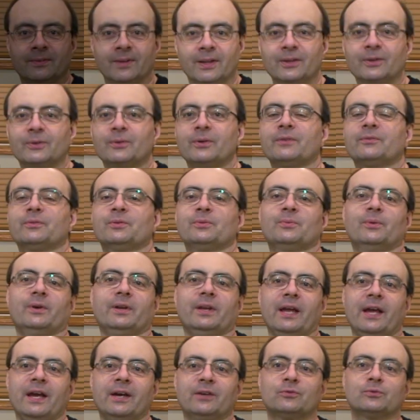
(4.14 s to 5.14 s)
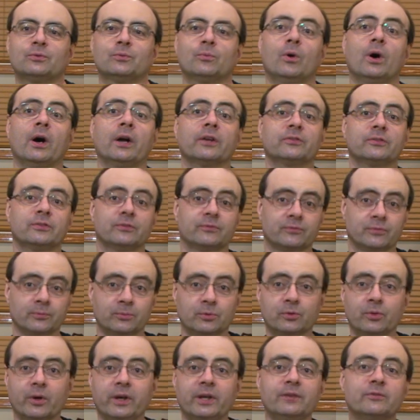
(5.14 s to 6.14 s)
Hello everyone, Andrew Wasson
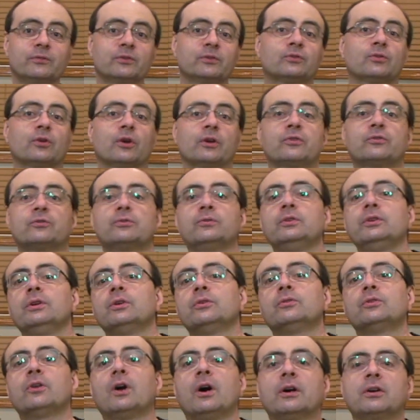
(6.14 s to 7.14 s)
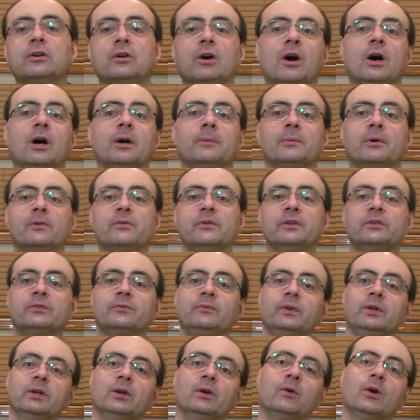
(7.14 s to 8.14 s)
from CreativeGuitarStudio.com. On this
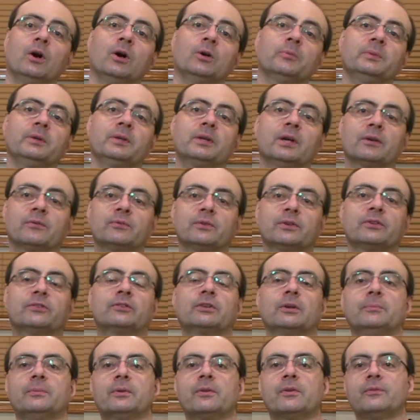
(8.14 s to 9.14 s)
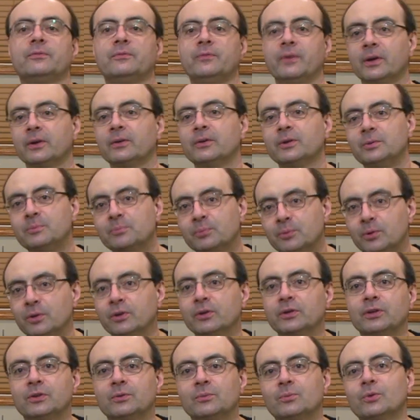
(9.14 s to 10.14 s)
video, I'll be covering some of the very
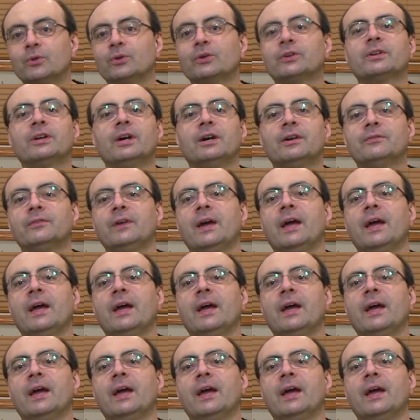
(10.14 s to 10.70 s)
brilliant work of